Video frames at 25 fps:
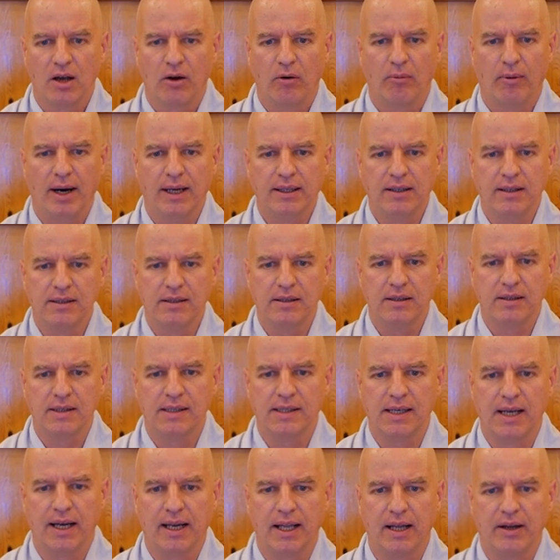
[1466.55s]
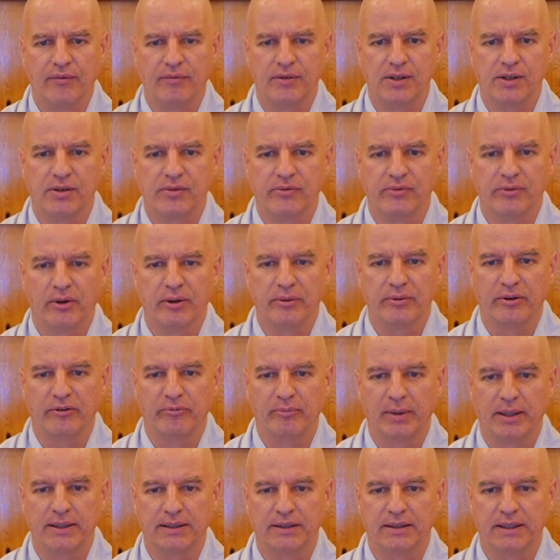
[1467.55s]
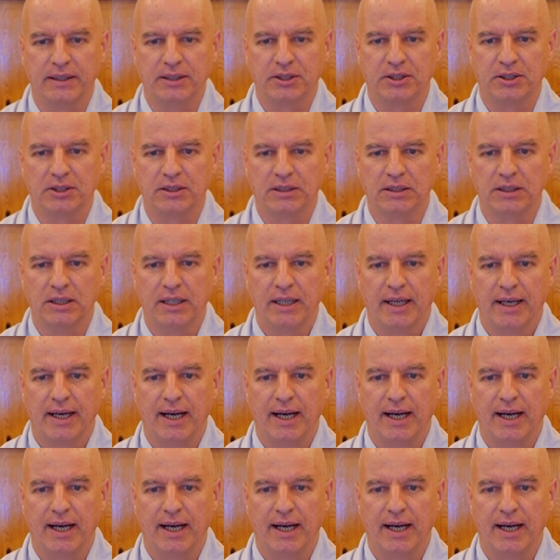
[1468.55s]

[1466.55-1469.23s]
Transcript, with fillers: Why doesn't Zen have this form of meditation?